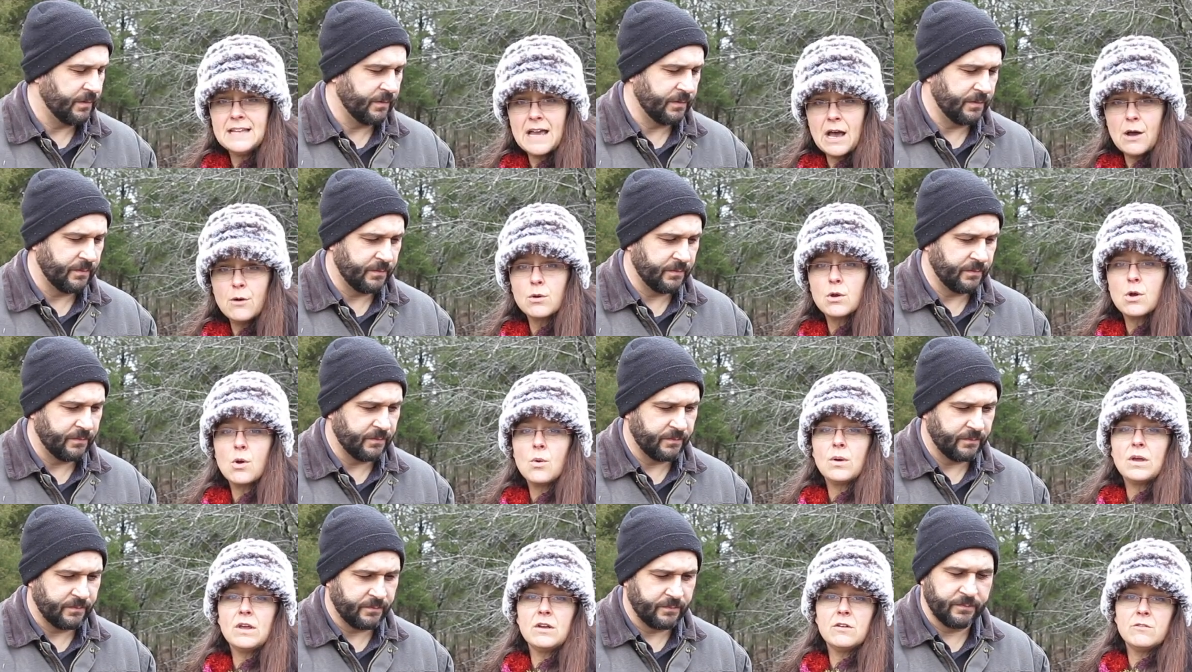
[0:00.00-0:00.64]
Speaker 1: Now,
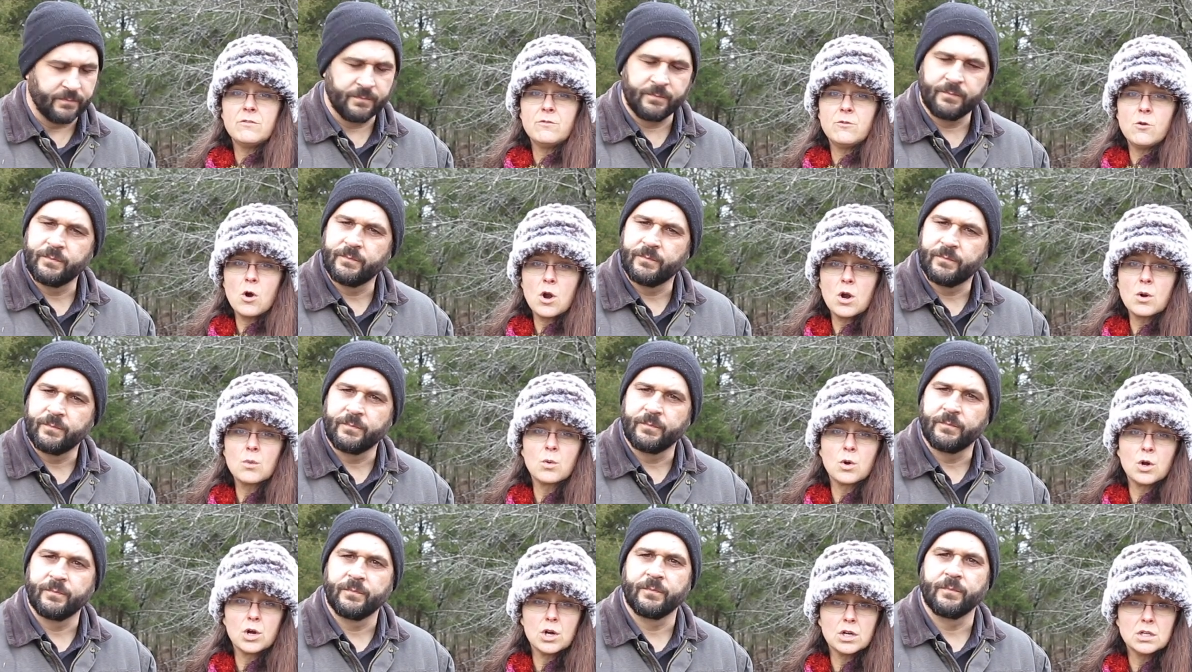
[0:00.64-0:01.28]
going
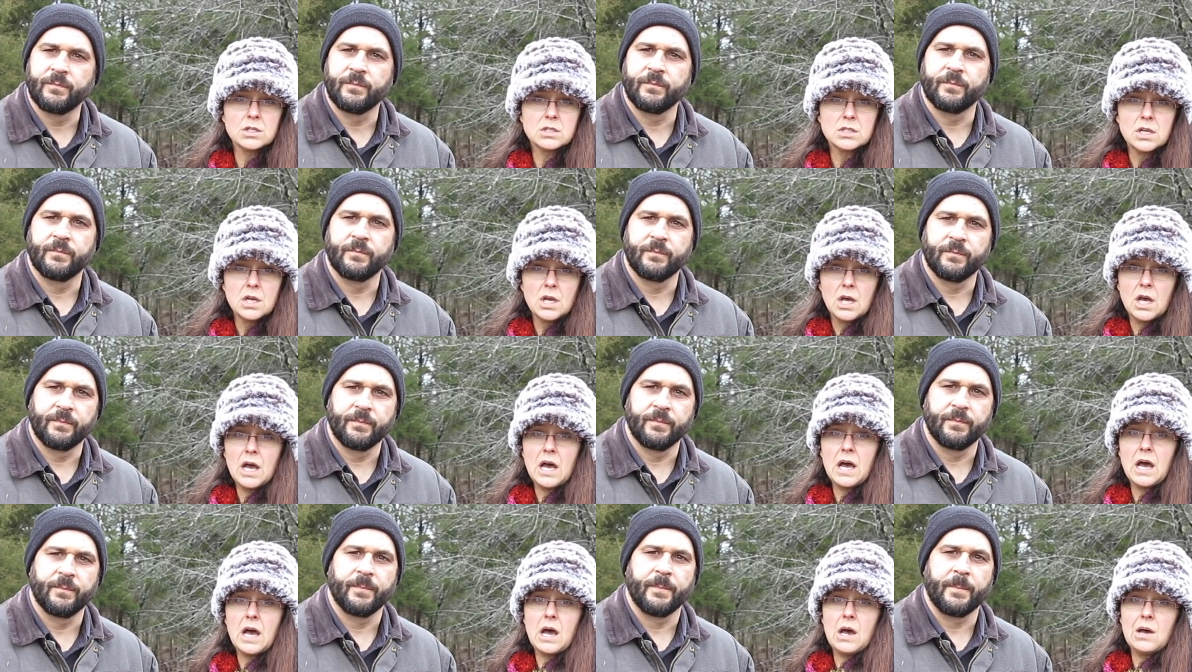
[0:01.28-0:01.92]
forward,
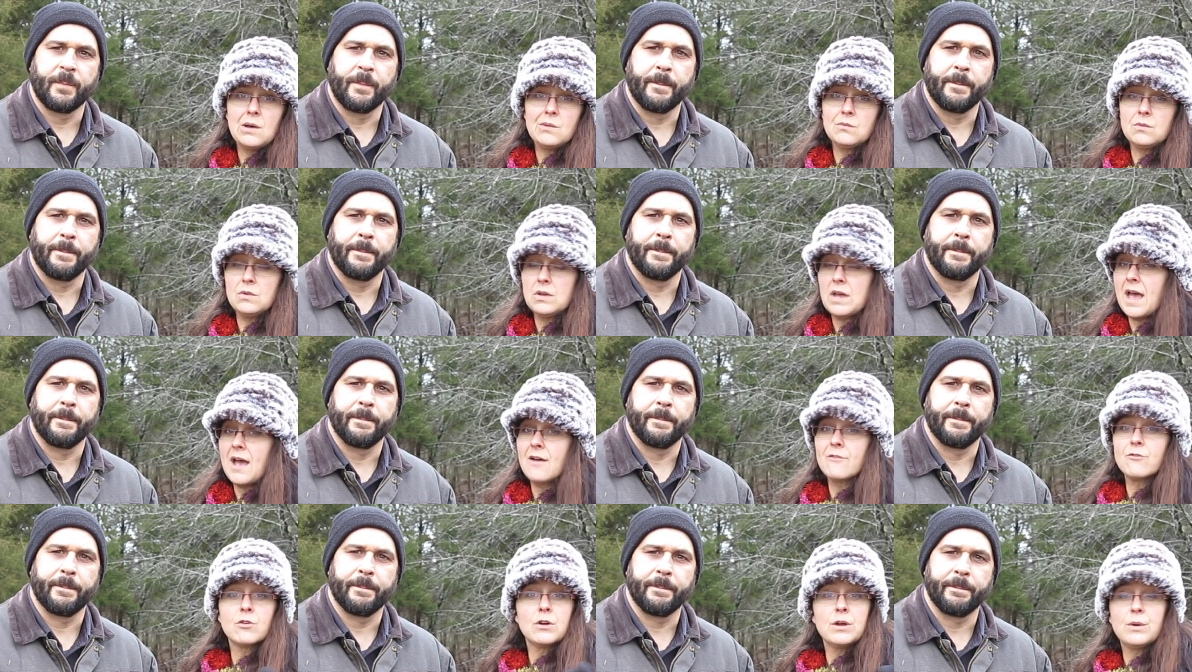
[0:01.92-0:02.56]
uh,
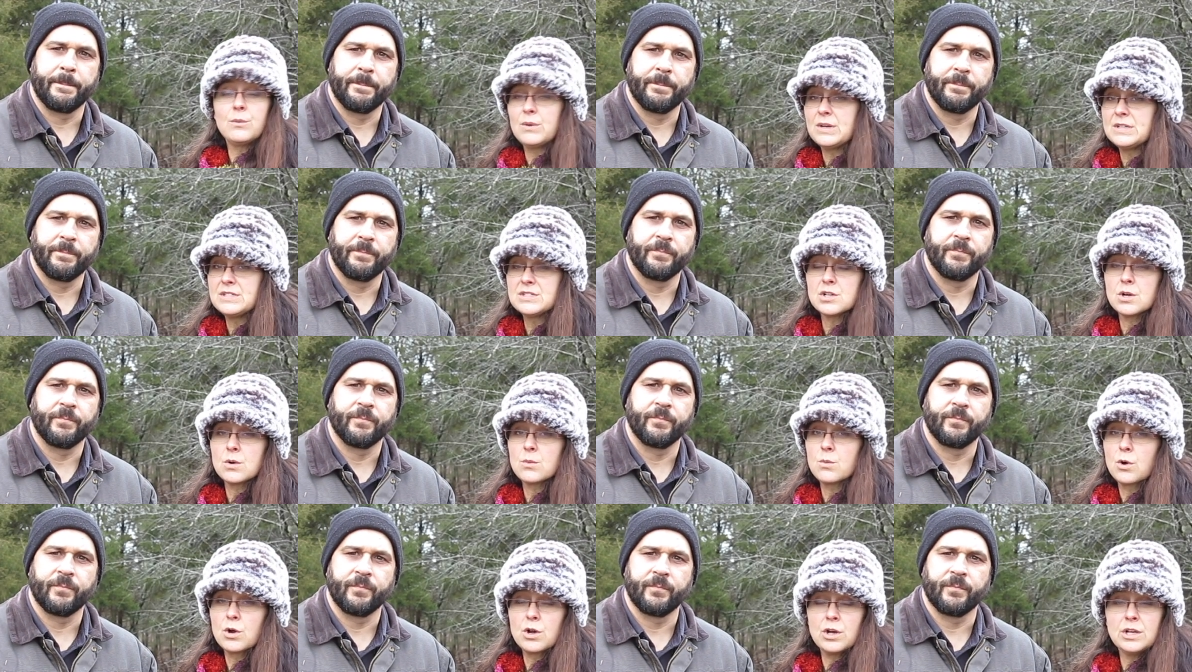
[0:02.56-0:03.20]
every
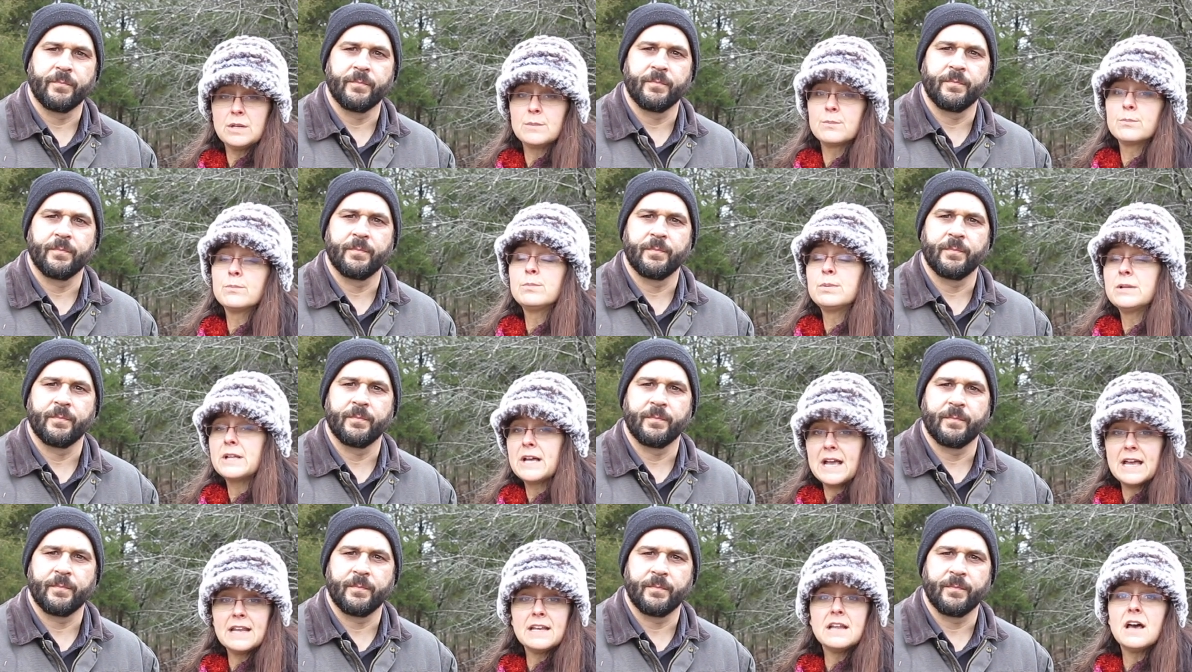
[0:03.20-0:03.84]
winter we're going to
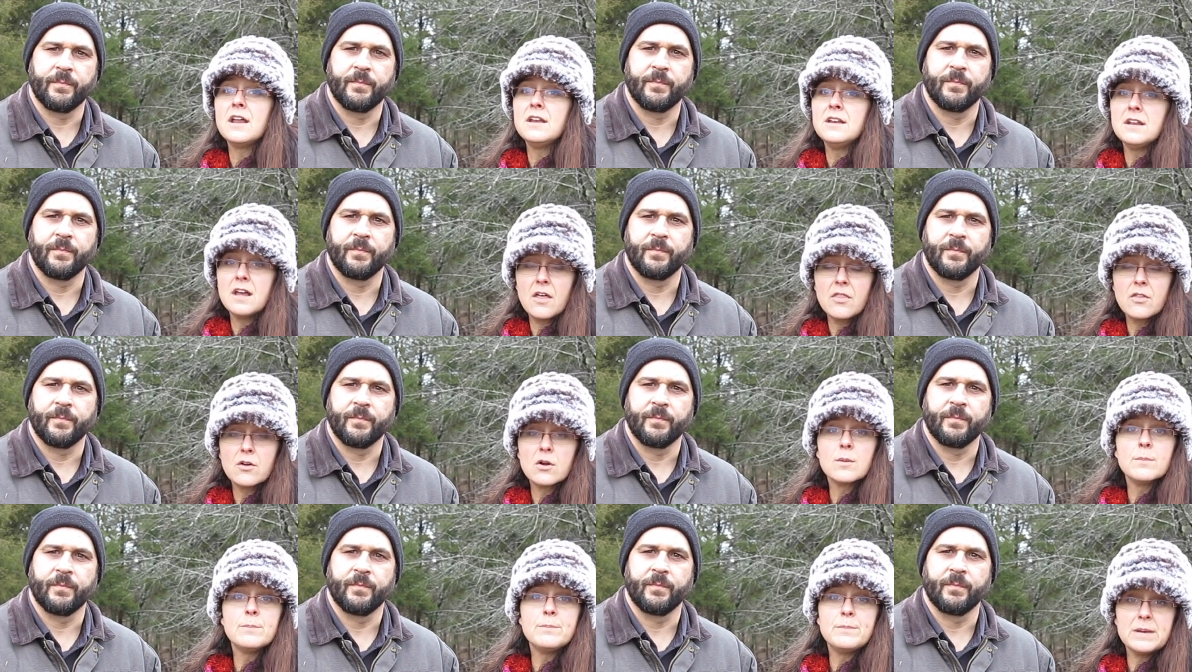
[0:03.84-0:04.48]
plan
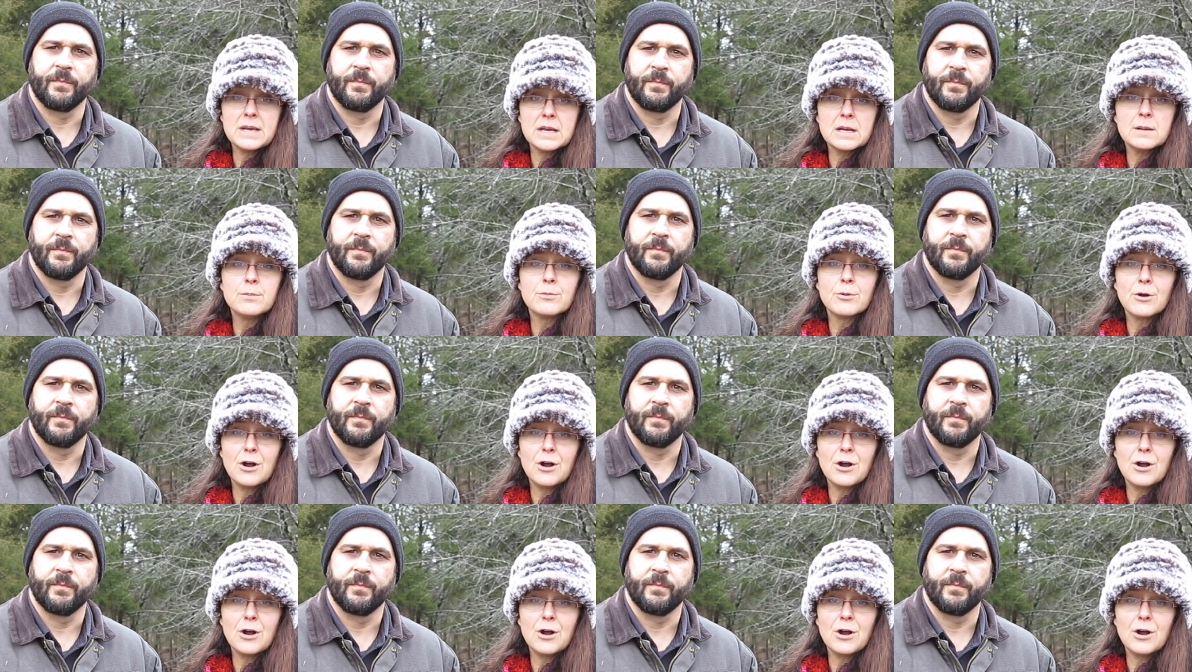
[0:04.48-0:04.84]
another big